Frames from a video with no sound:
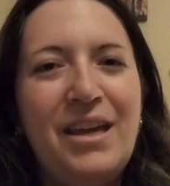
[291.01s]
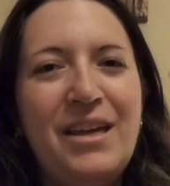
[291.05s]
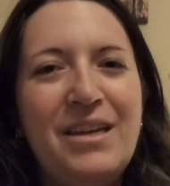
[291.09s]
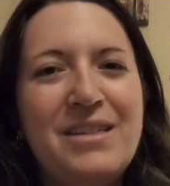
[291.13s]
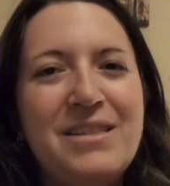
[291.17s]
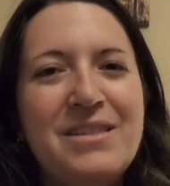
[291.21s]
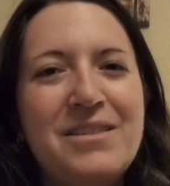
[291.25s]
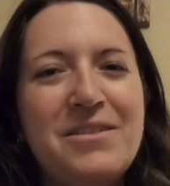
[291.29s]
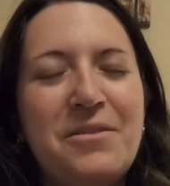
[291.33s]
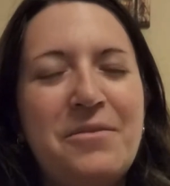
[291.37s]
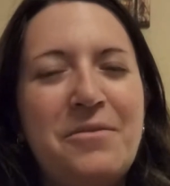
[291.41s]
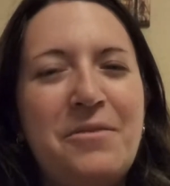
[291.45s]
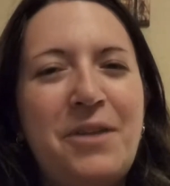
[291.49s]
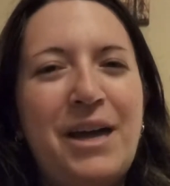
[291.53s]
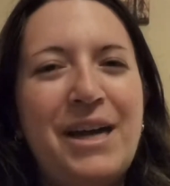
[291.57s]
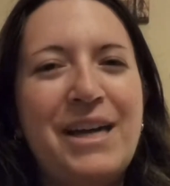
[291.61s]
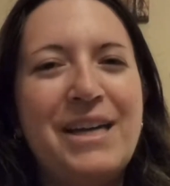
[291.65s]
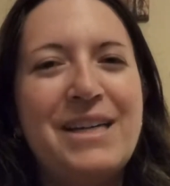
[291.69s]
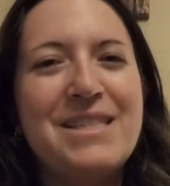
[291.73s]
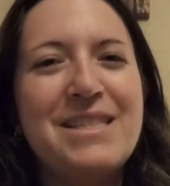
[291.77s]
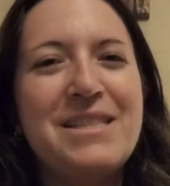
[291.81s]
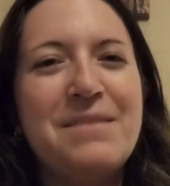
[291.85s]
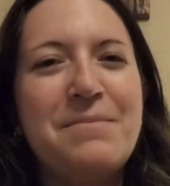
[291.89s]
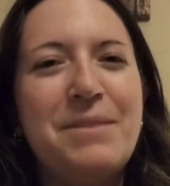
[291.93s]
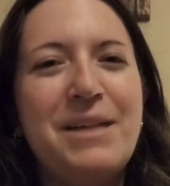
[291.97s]
So I
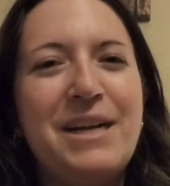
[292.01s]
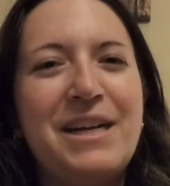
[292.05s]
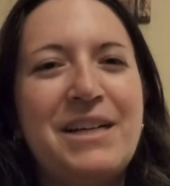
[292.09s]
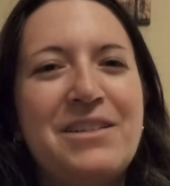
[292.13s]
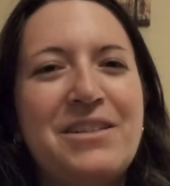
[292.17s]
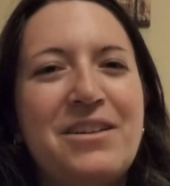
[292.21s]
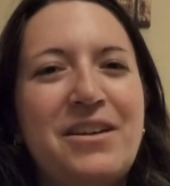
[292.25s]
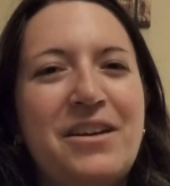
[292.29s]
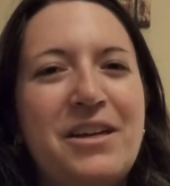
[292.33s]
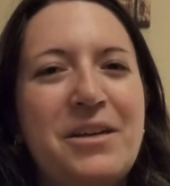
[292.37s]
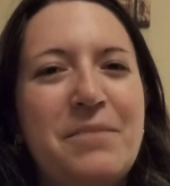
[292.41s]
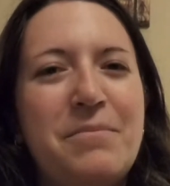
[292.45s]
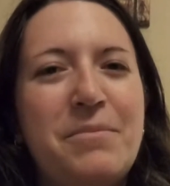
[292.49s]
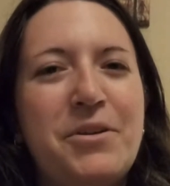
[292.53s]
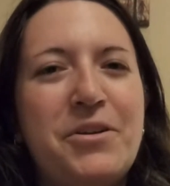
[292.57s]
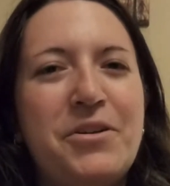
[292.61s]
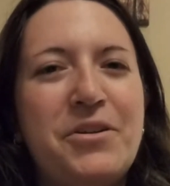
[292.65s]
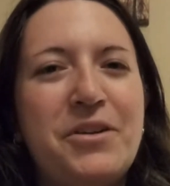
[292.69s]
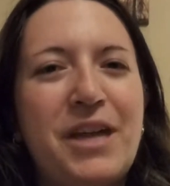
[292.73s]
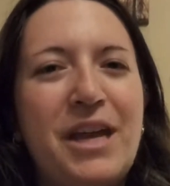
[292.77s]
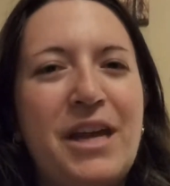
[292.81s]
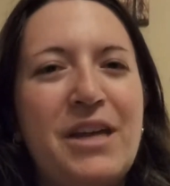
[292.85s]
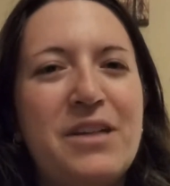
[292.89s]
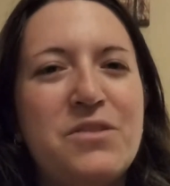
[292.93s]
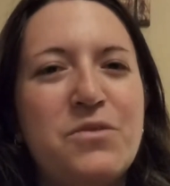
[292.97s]
guess the Black Dahlia
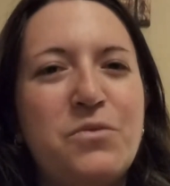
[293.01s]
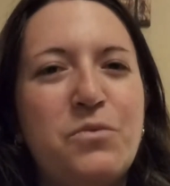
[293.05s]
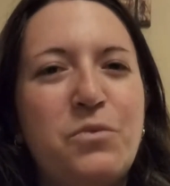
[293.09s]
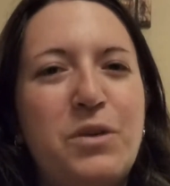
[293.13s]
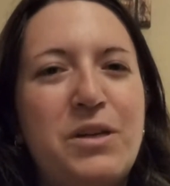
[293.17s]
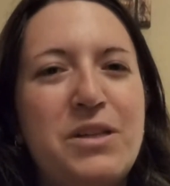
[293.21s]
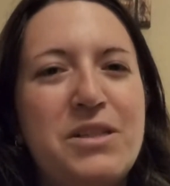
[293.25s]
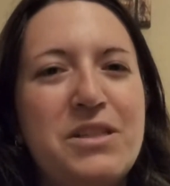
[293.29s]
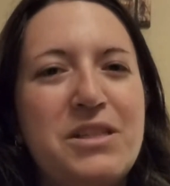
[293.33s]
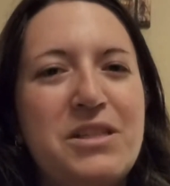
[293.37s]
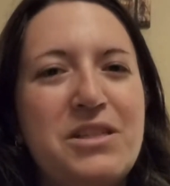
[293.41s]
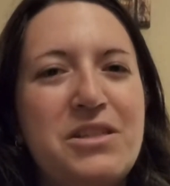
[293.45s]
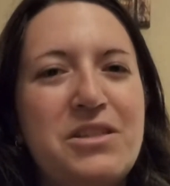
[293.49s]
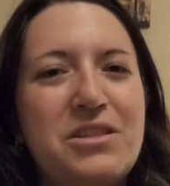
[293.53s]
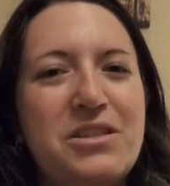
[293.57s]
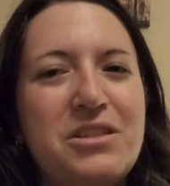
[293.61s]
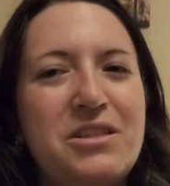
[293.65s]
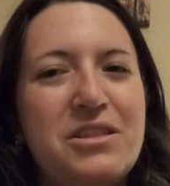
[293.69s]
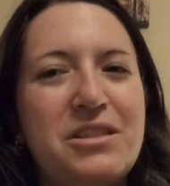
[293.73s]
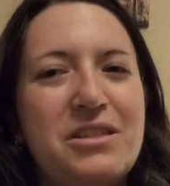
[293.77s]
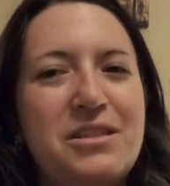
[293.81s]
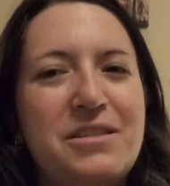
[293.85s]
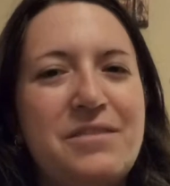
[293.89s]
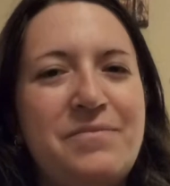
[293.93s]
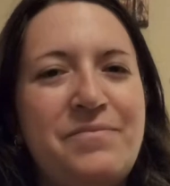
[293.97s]
murder case wasn't
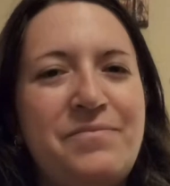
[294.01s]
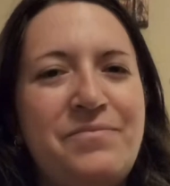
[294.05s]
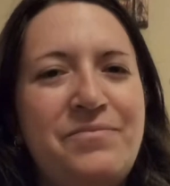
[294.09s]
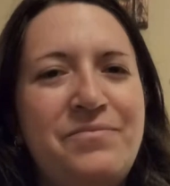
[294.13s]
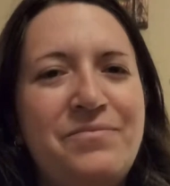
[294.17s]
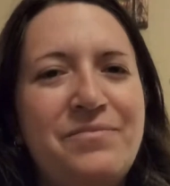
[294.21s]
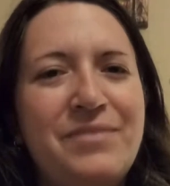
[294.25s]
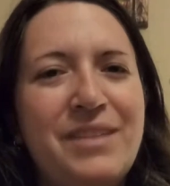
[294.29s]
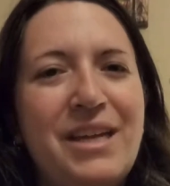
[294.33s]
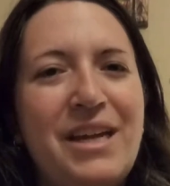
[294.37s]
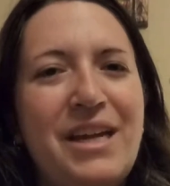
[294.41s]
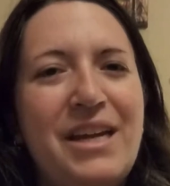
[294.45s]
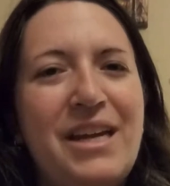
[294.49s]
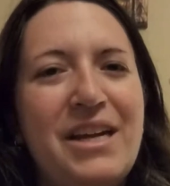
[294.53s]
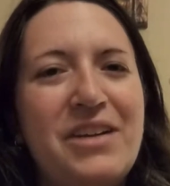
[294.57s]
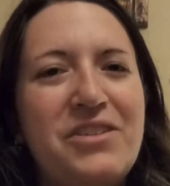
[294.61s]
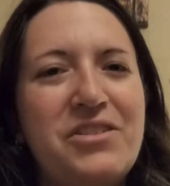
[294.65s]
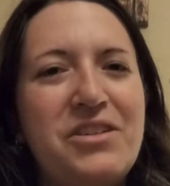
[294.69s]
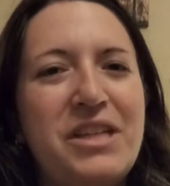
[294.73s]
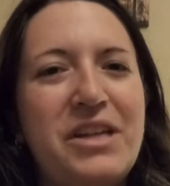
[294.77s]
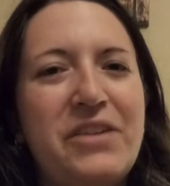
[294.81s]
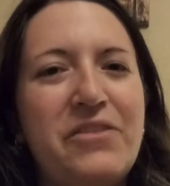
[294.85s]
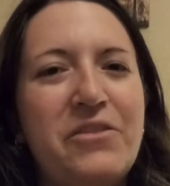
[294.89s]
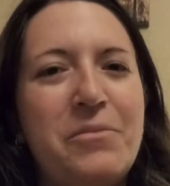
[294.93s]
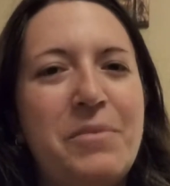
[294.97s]
a
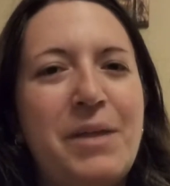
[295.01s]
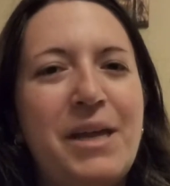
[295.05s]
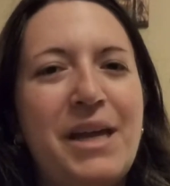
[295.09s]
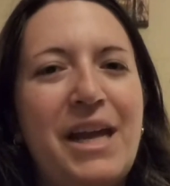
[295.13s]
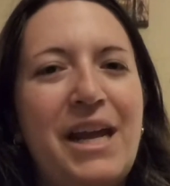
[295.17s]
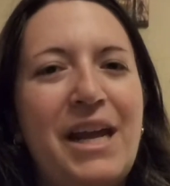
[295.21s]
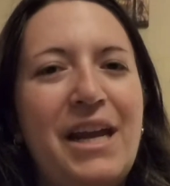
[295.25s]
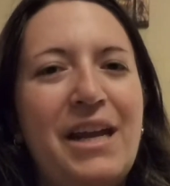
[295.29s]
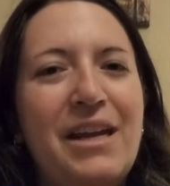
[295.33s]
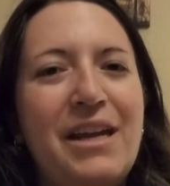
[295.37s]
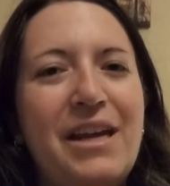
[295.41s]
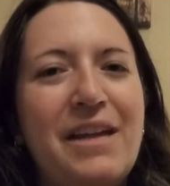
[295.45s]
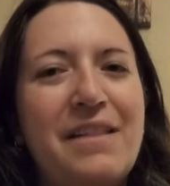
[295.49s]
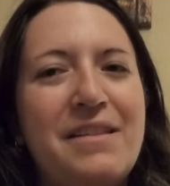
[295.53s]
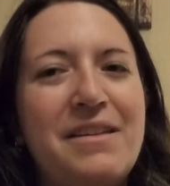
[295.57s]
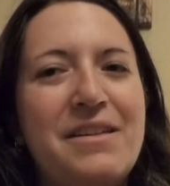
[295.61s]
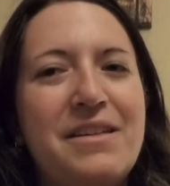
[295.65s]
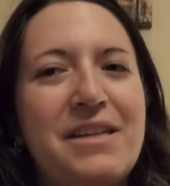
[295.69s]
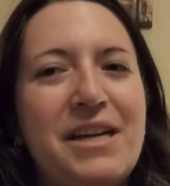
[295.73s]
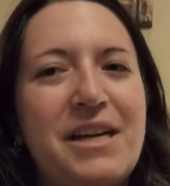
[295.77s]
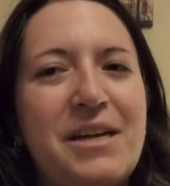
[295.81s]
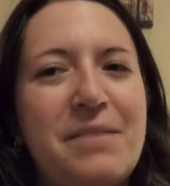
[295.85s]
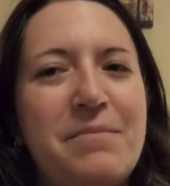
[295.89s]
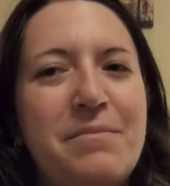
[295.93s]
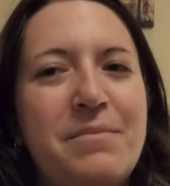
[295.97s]
connection they were making at the
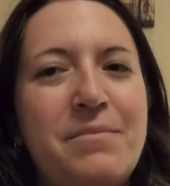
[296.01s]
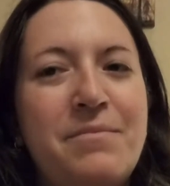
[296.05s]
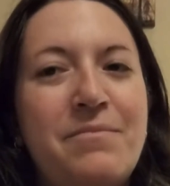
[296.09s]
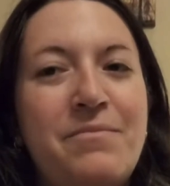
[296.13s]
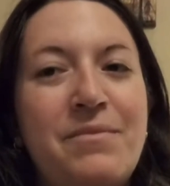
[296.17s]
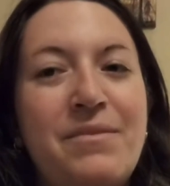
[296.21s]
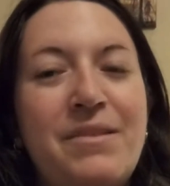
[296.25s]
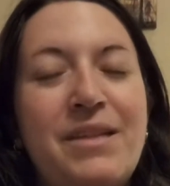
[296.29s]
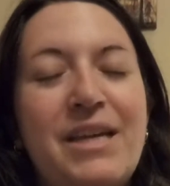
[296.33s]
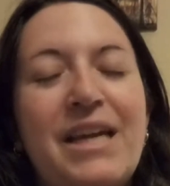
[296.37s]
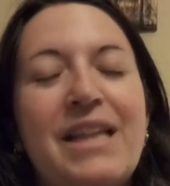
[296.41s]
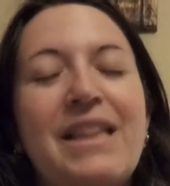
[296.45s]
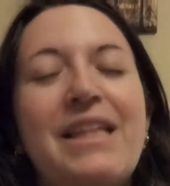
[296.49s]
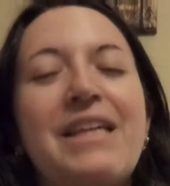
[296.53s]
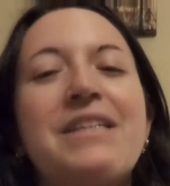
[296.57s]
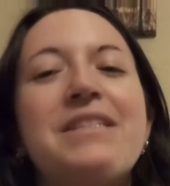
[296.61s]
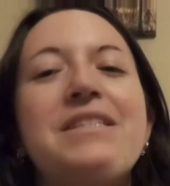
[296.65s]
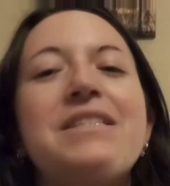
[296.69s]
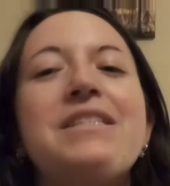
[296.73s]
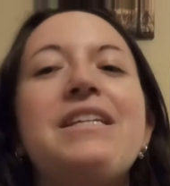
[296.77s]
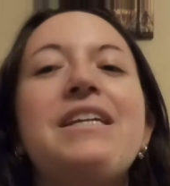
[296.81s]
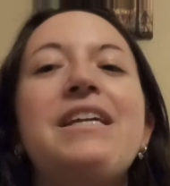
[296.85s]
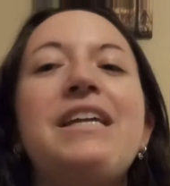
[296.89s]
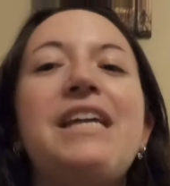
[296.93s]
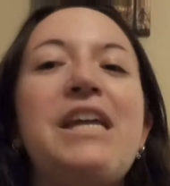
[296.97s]
time. At
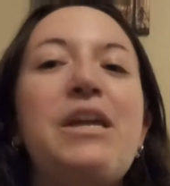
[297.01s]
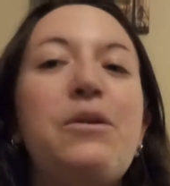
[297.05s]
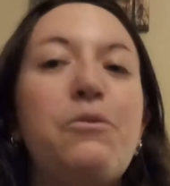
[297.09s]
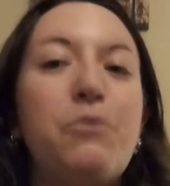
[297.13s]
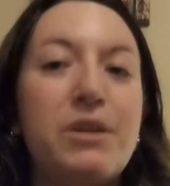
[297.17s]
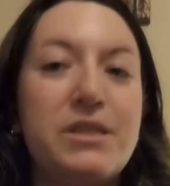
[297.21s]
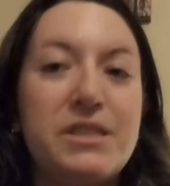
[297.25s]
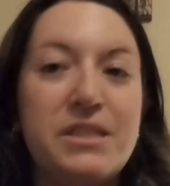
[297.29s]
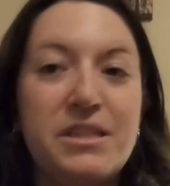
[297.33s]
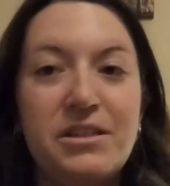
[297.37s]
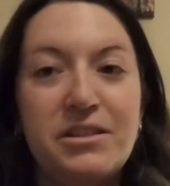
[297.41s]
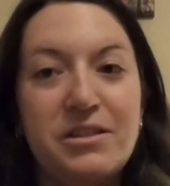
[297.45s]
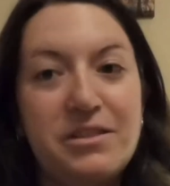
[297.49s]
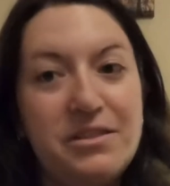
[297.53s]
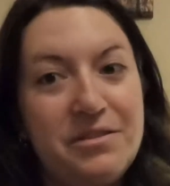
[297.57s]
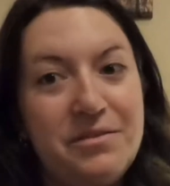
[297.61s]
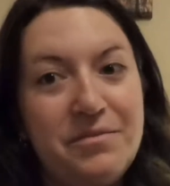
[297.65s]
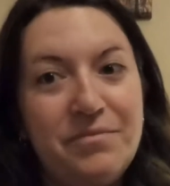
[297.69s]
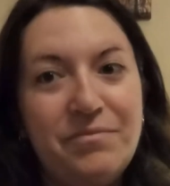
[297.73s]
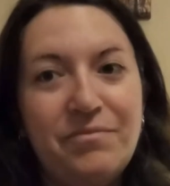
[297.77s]
least he wasn't.